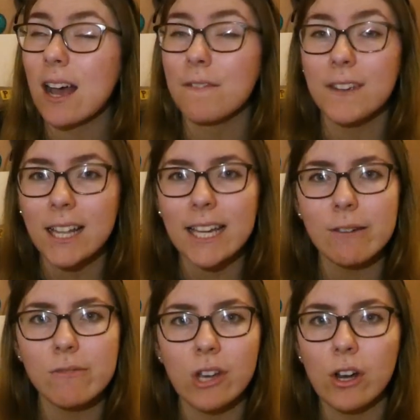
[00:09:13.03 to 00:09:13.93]
I feel like
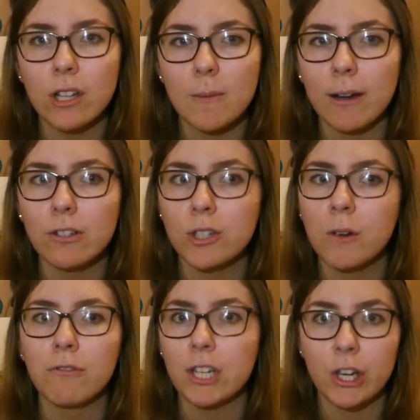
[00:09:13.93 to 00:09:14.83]
it was only about €2
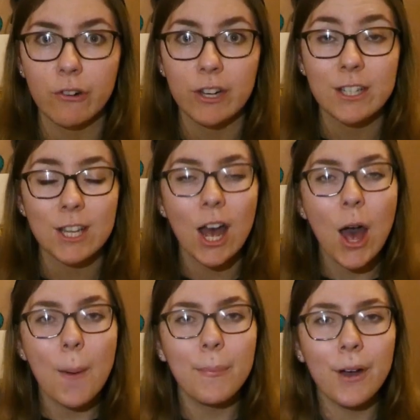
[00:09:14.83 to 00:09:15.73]
or €3,
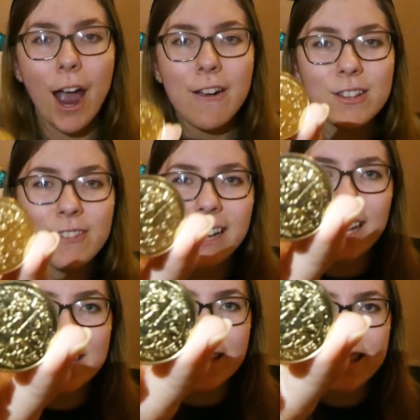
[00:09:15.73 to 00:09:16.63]
but I just really like the